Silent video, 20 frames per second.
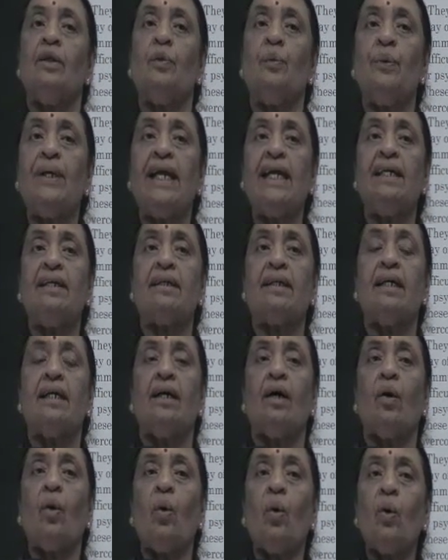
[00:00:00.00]
where
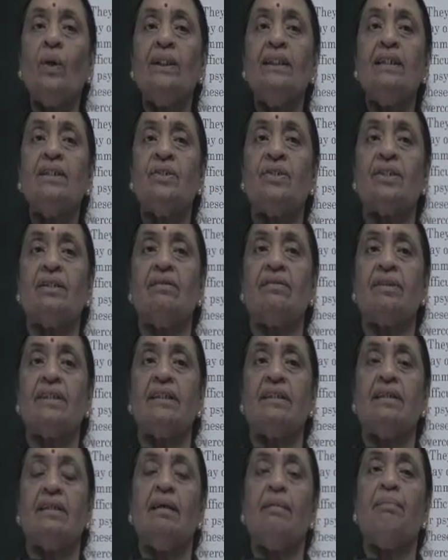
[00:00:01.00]
all the
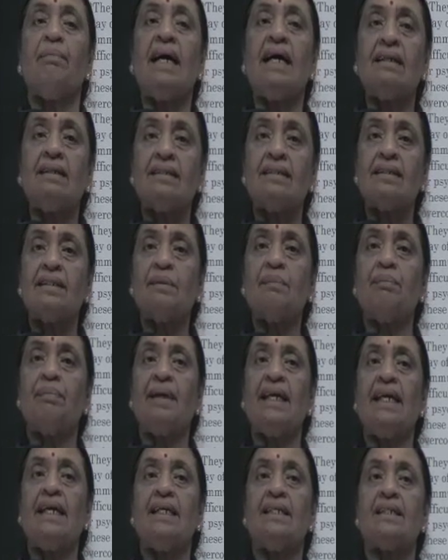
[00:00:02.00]
children
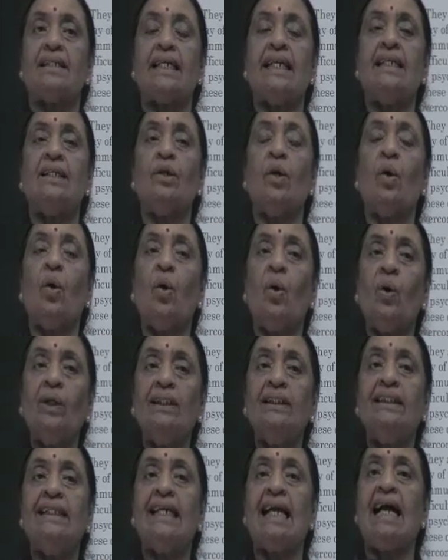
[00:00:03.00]
participate in
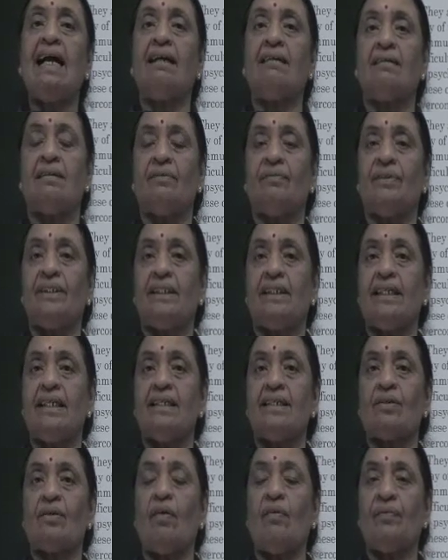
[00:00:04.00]
all the
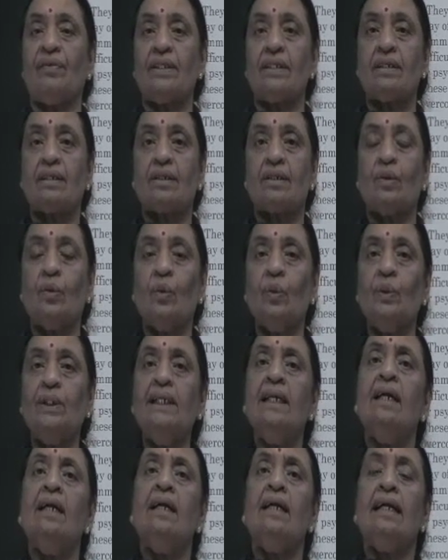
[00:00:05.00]
activities of the
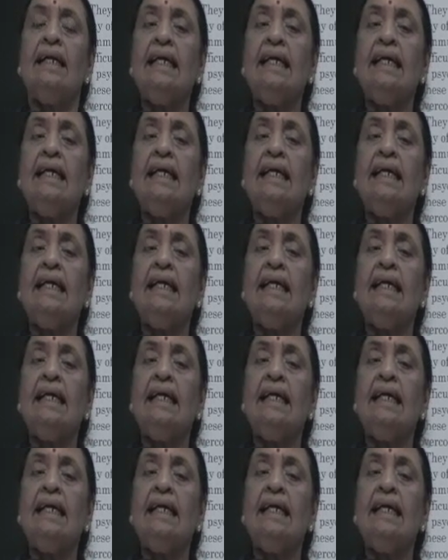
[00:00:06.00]
school,